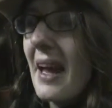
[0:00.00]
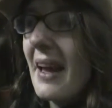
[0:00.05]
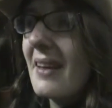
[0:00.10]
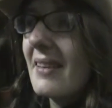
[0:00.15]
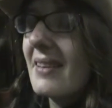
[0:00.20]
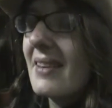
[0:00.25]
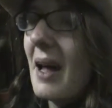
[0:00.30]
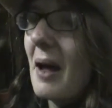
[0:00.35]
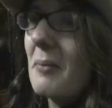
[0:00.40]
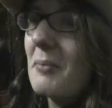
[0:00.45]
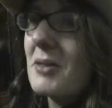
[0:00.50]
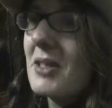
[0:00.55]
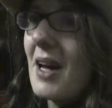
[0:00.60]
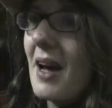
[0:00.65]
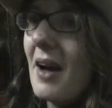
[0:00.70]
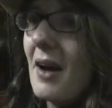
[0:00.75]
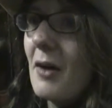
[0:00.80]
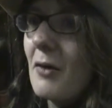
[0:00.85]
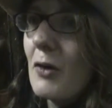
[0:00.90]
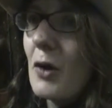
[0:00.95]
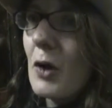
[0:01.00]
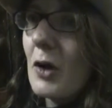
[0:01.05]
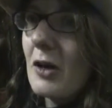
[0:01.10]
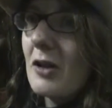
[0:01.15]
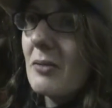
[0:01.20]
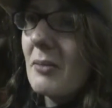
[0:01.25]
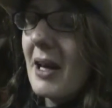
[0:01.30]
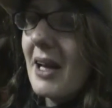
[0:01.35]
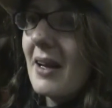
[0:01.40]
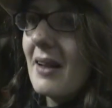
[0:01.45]
except of
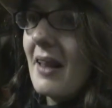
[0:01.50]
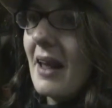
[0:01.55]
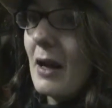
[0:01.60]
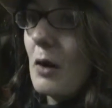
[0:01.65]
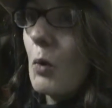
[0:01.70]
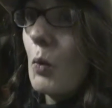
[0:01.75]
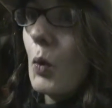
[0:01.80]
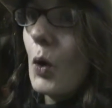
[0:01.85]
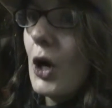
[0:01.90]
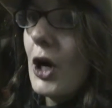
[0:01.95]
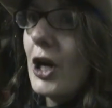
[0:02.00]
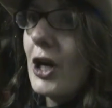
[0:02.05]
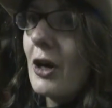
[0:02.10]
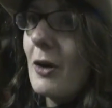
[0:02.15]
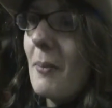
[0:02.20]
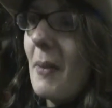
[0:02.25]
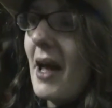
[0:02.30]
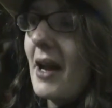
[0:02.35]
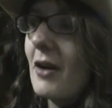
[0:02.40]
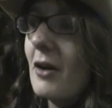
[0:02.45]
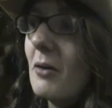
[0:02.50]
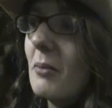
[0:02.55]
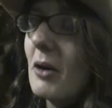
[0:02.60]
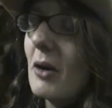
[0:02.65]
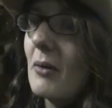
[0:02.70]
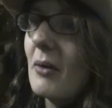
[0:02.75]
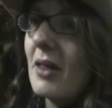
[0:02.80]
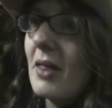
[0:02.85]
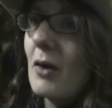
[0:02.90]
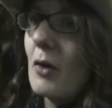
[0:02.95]
course made of like wood or metal,
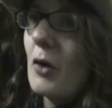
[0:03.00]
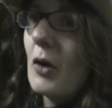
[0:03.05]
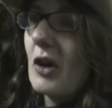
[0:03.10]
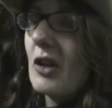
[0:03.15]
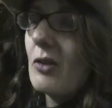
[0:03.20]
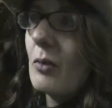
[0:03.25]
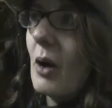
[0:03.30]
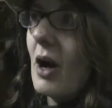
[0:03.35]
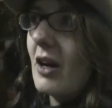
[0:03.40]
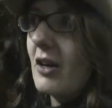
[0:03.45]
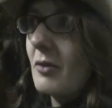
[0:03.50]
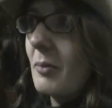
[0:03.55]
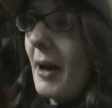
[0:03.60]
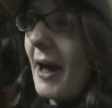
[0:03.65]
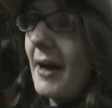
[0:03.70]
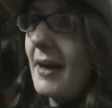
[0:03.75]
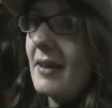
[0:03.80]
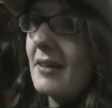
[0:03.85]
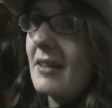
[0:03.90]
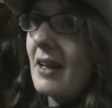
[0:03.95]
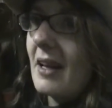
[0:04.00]
but when the horse walks by,